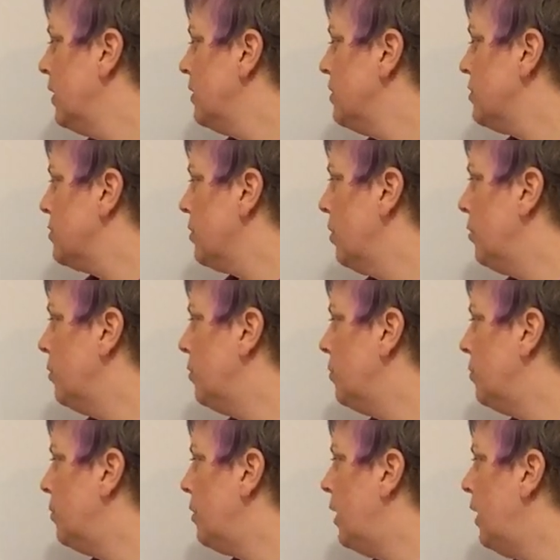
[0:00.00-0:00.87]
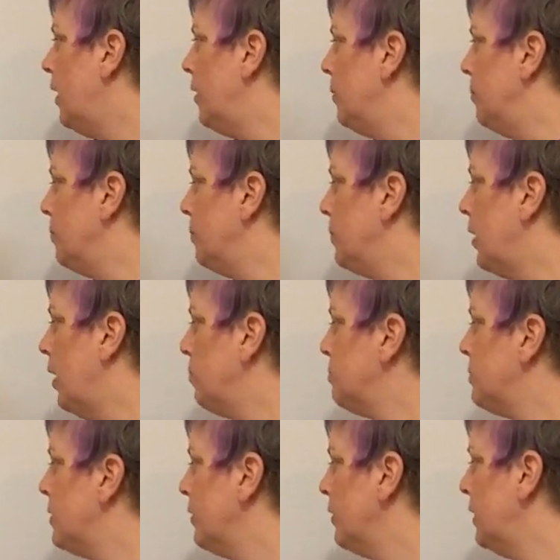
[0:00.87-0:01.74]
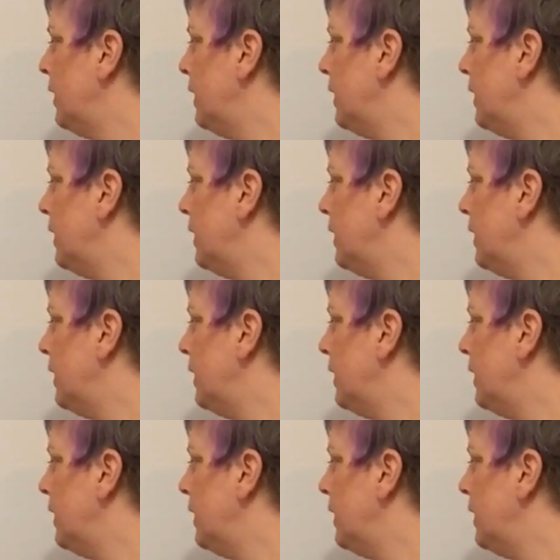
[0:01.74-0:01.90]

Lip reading: So up till